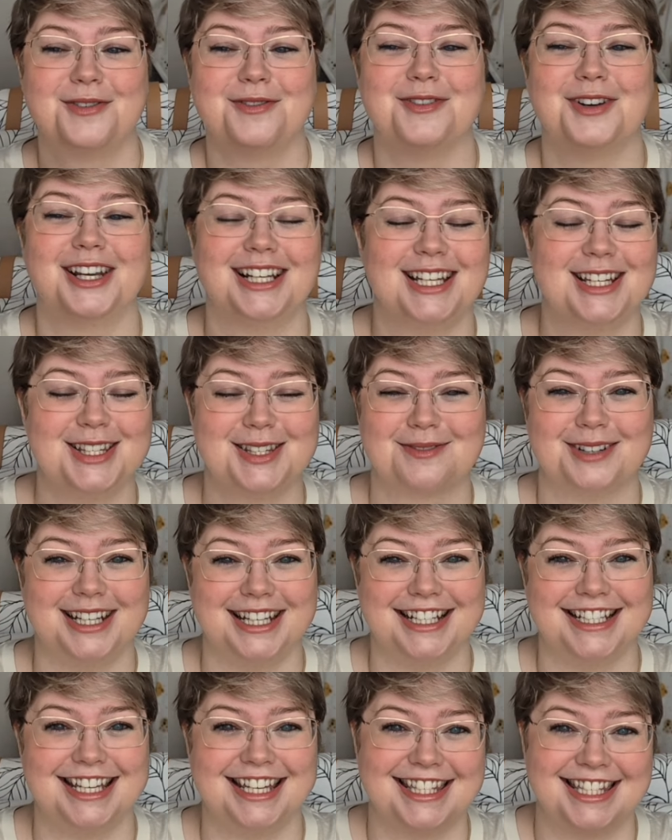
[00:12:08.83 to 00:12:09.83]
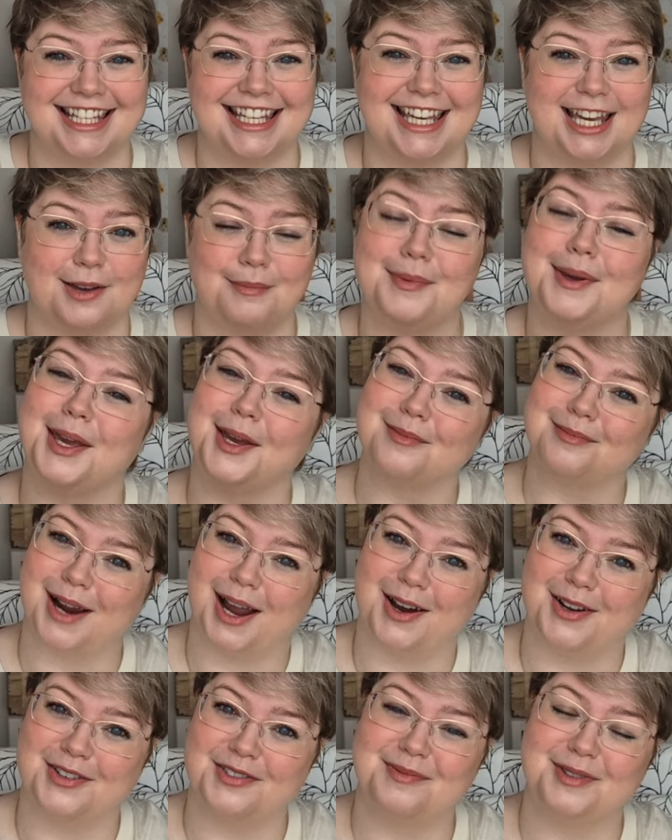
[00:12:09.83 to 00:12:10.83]
really sweet to see him being
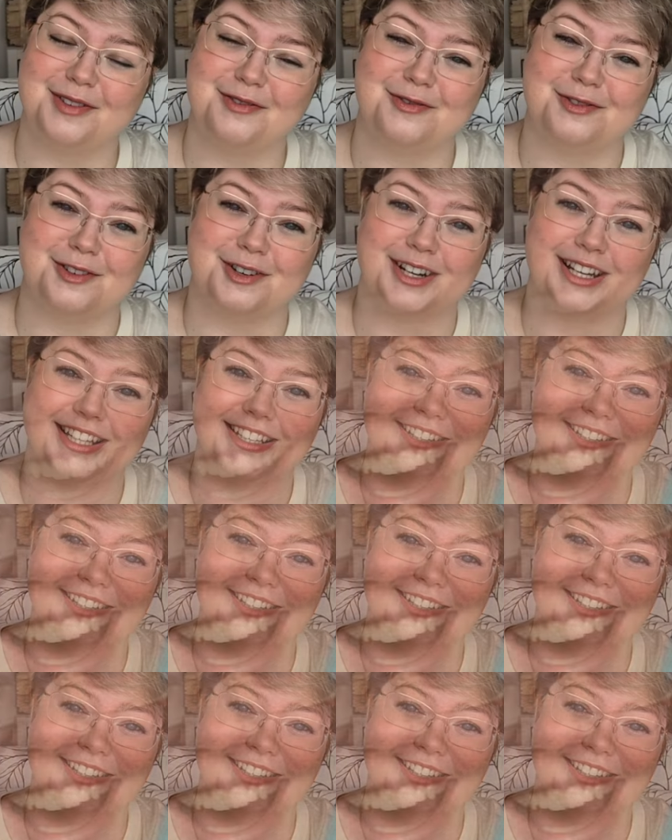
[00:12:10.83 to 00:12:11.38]
proud of me for it.